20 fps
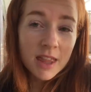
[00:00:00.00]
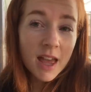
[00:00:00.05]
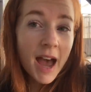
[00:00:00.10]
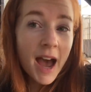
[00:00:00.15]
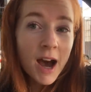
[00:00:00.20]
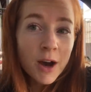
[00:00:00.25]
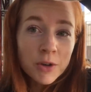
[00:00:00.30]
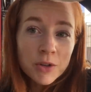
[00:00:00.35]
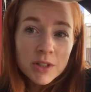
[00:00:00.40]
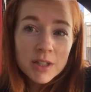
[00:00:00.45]
The
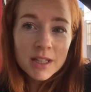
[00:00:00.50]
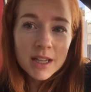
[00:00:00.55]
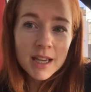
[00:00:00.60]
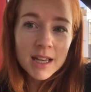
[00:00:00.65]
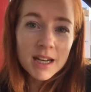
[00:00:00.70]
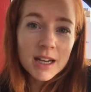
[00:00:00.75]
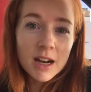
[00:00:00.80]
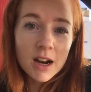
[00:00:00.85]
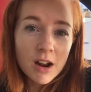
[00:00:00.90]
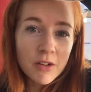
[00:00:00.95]
house
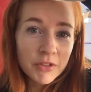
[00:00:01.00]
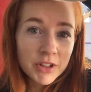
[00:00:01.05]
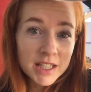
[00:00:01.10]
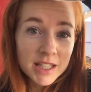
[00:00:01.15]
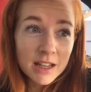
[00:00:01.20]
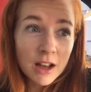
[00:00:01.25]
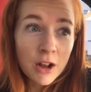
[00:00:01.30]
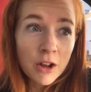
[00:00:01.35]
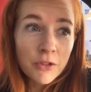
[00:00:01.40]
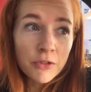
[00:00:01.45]
in and of
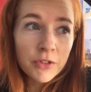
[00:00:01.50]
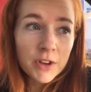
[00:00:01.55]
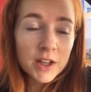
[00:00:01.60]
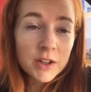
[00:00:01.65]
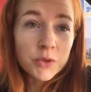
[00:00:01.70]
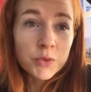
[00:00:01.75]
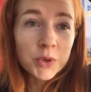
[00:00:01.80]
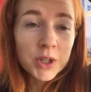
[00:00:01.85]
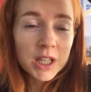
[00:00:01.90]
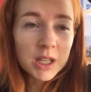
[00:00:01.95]
itself
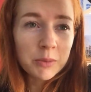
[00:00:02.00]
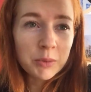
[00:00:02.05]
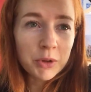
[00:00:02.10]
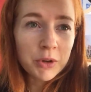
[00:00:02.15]
is really